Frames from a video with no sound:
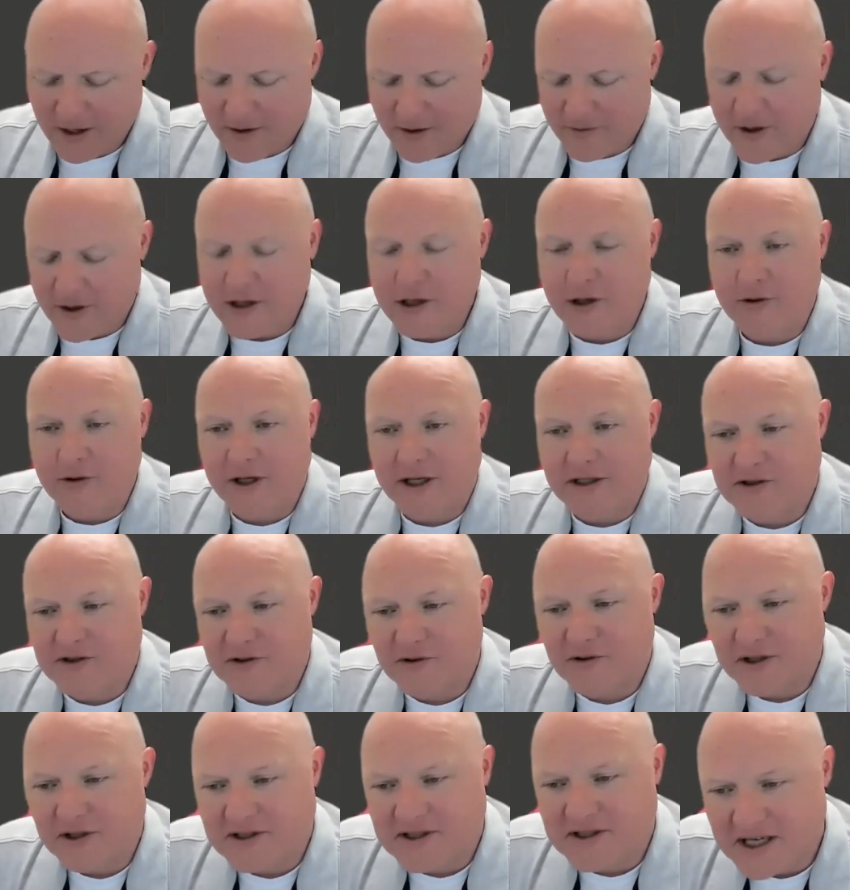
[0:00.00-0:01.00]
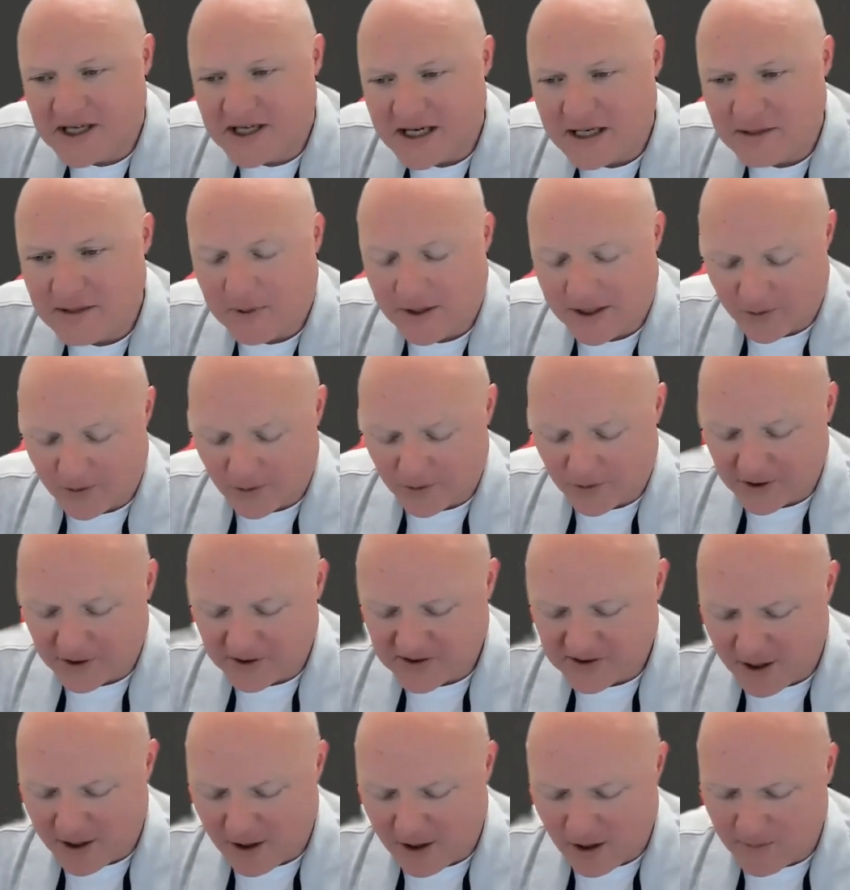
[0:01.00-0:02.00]
Then you get to the TB, or the
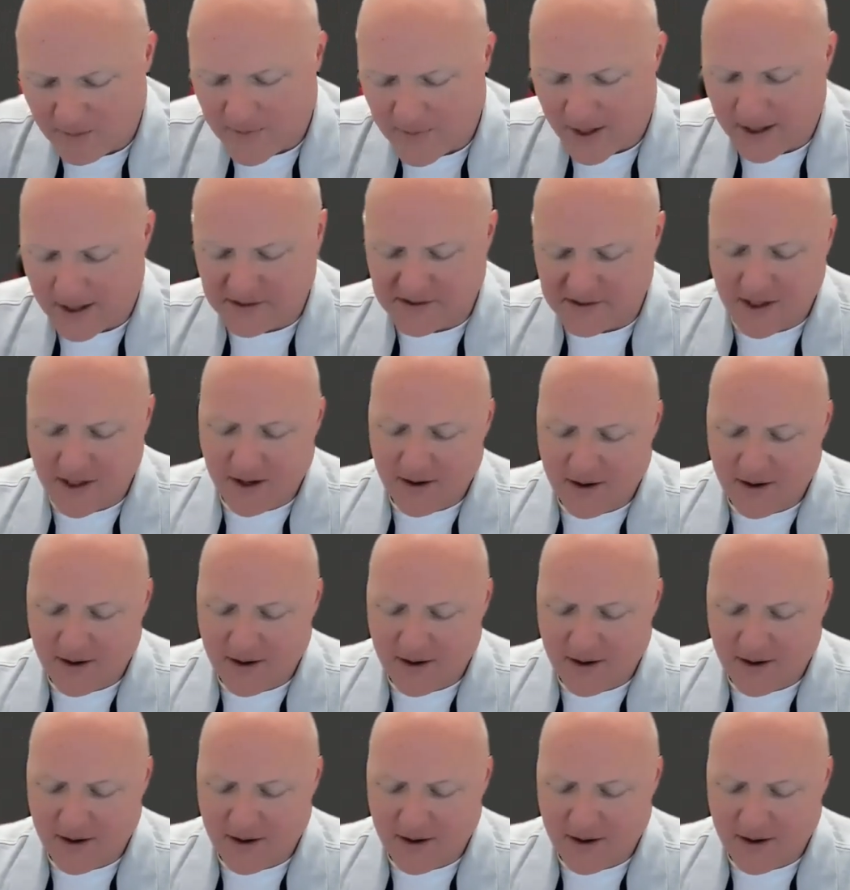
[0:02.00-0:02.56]
terabyte.